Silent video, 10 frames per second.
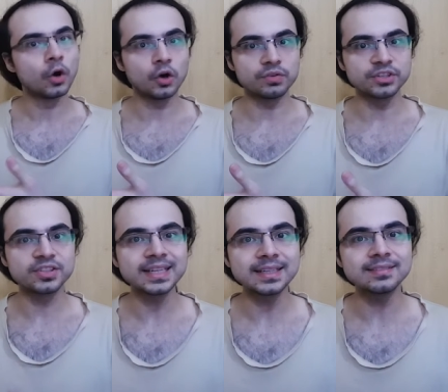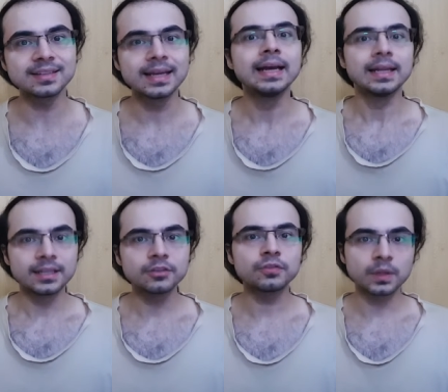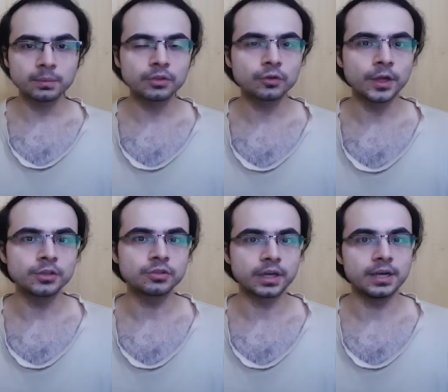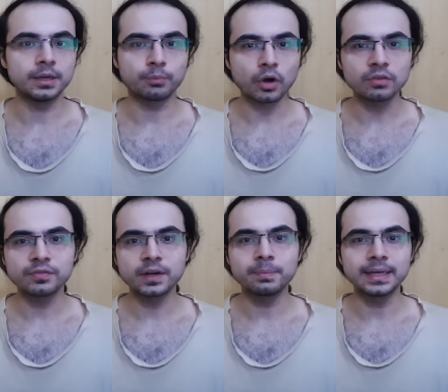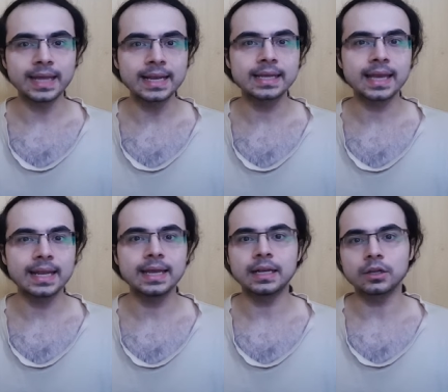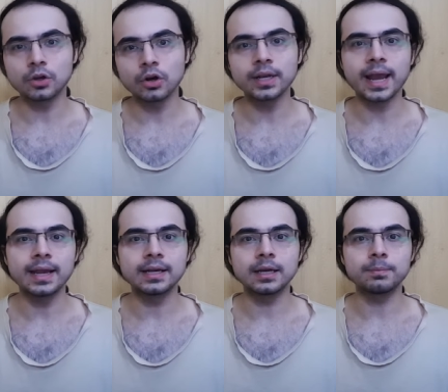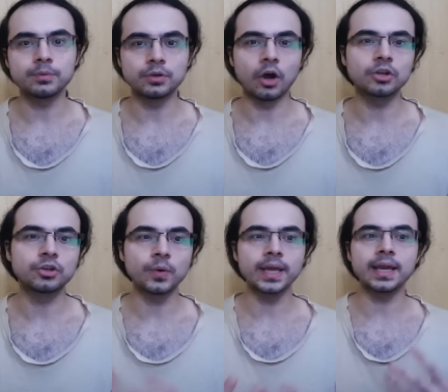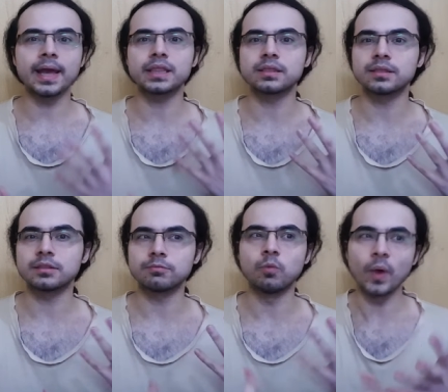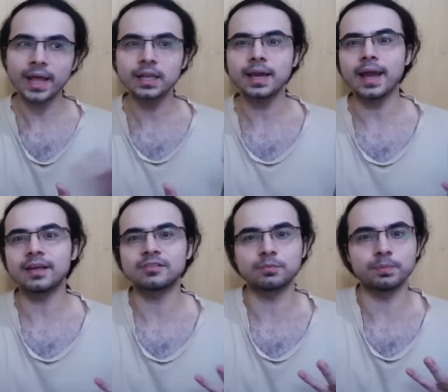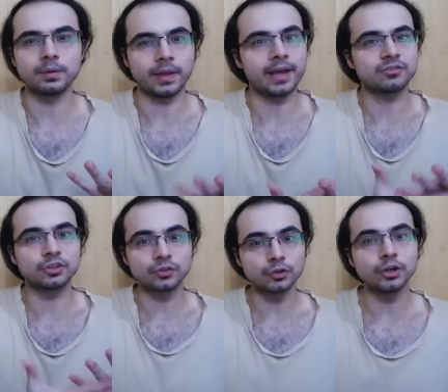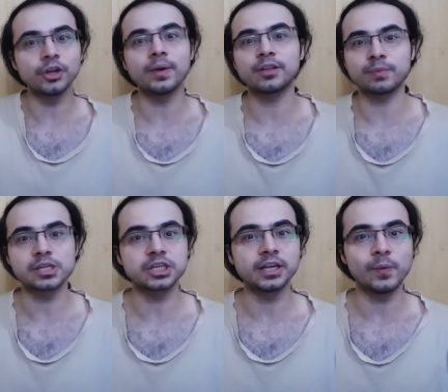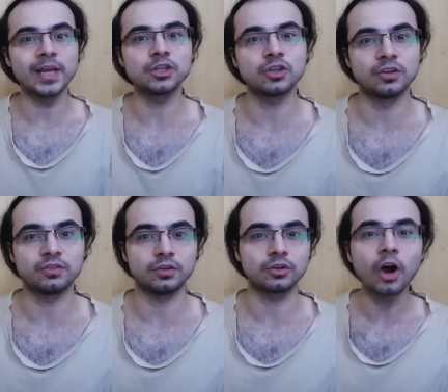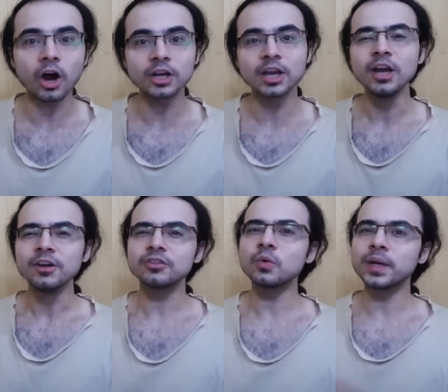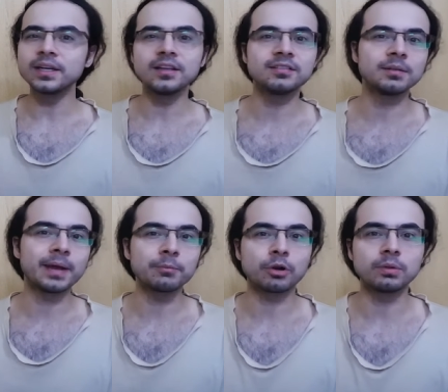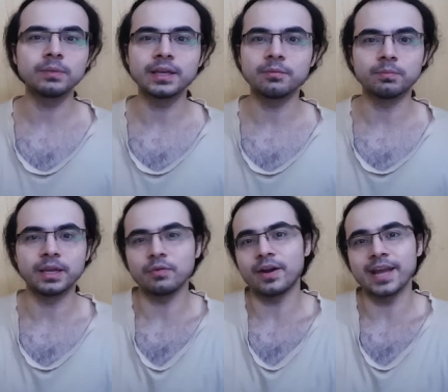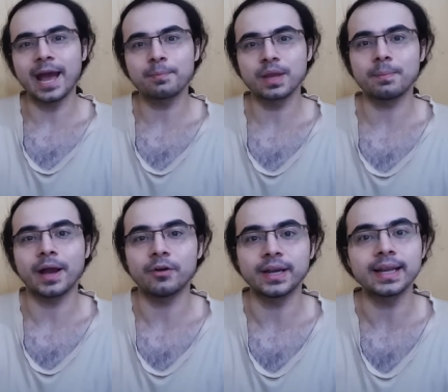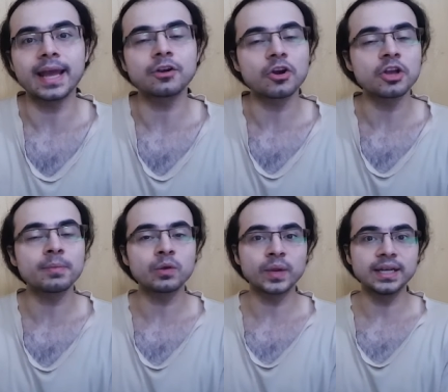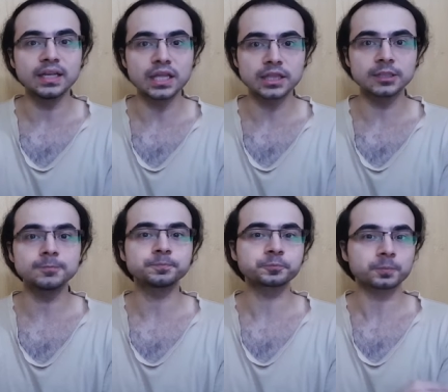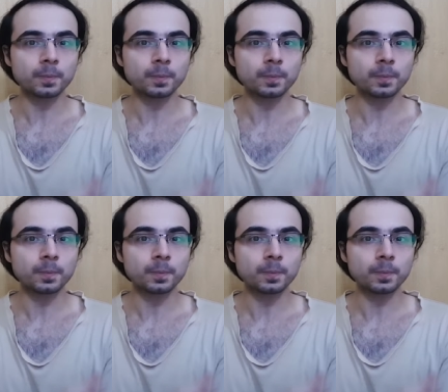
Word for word: overseas, this film is going to turn a profit. But then again, it could end up not doing as well as as the studio and especially Dwayne Johnson thought. So Vin Diesel might probably be very happy about it. And talking about Vin Diesel